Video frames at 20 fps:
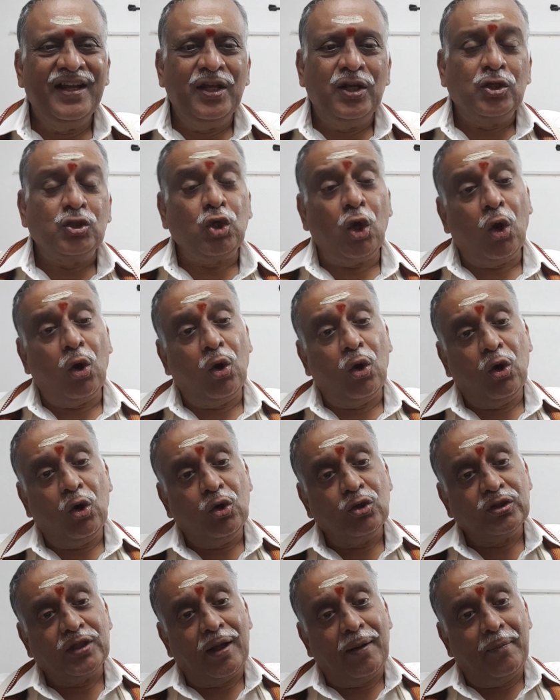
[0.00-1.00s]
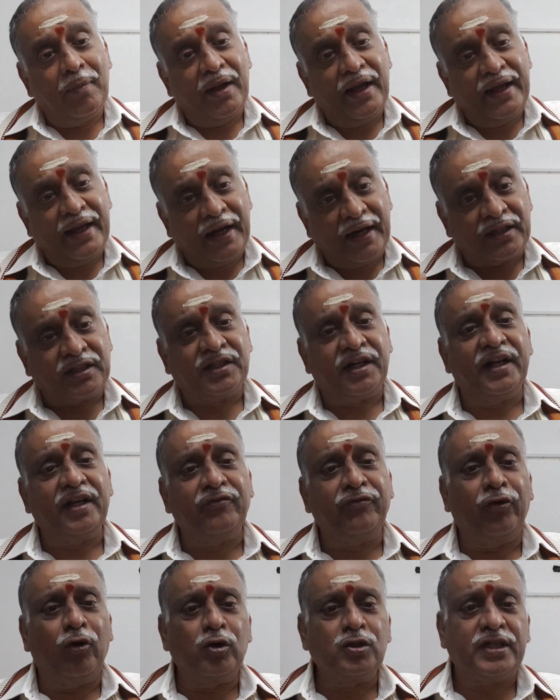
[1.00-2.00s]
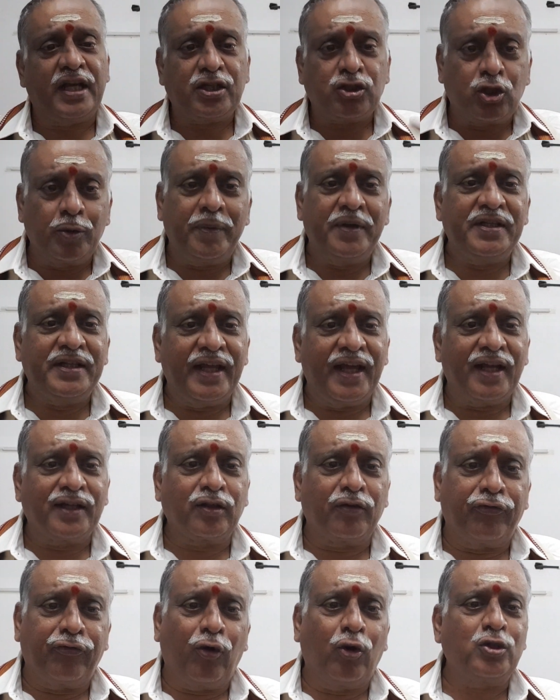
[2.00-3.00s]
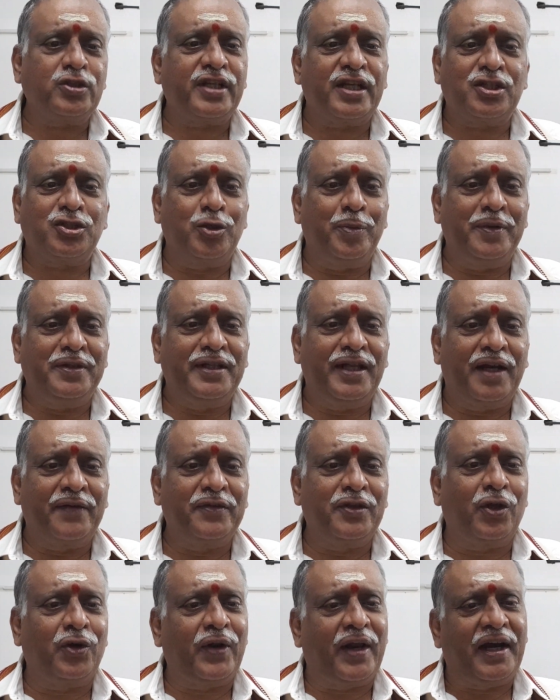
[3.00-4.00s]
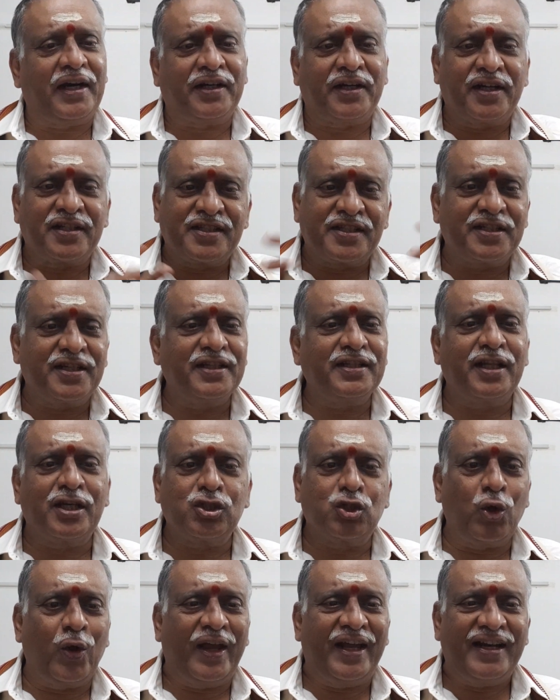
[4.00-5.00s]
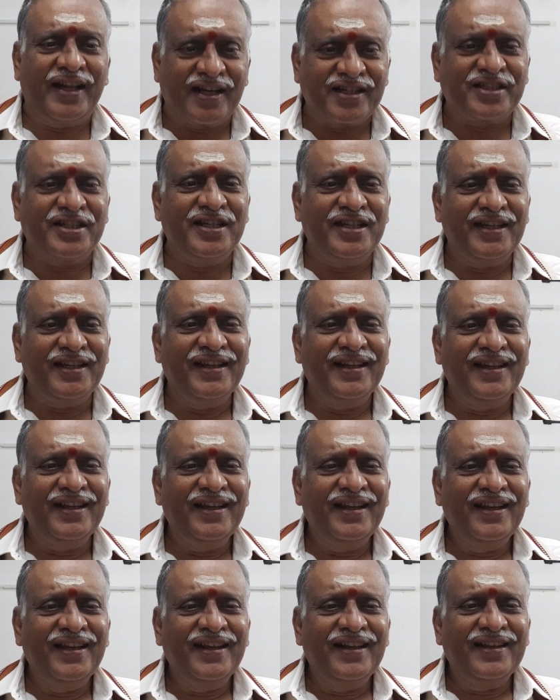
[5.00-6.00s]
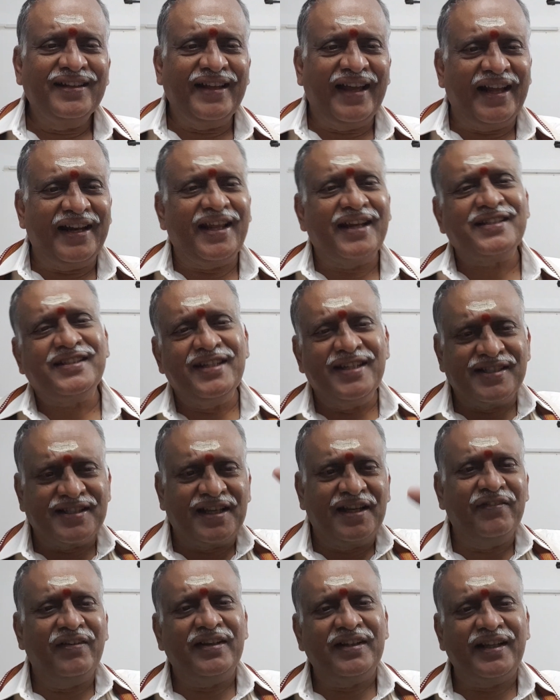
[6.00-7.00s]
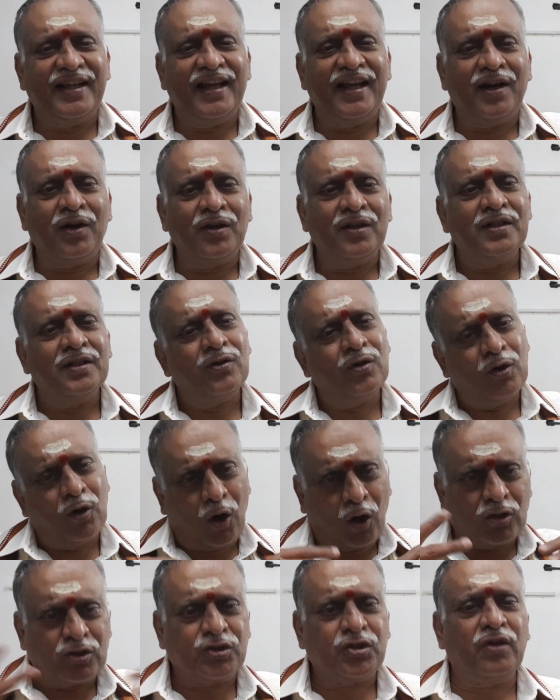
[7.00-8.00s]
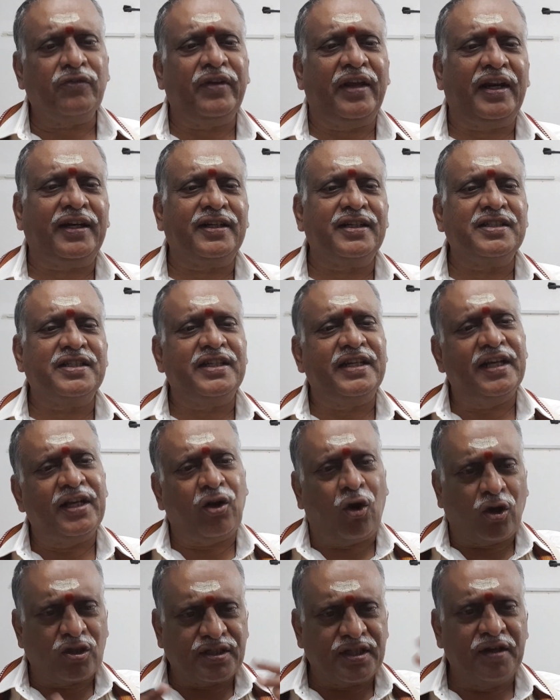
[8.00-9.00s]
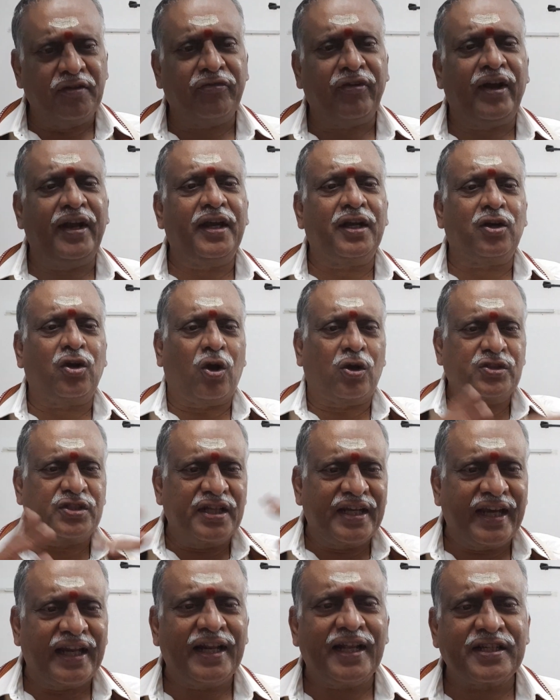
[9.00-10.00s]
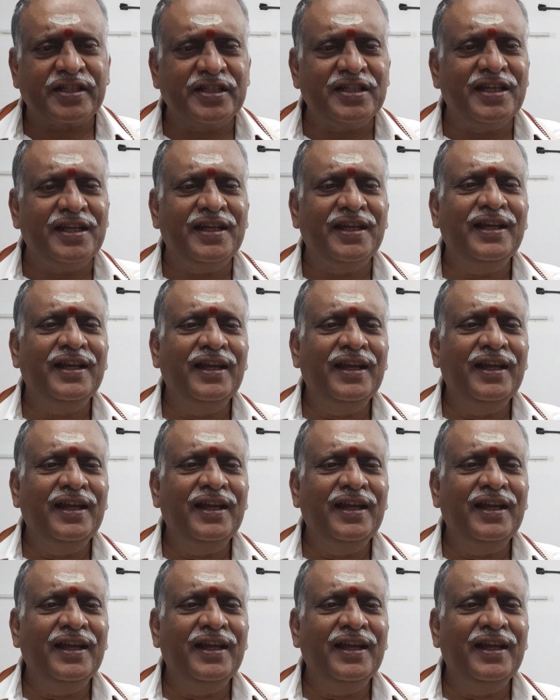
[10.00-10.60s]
So the electric force has to be there. The force has to be there. Without electricity, there is no energy. The energy is given there. Lots of electricity causing fire, causing energy.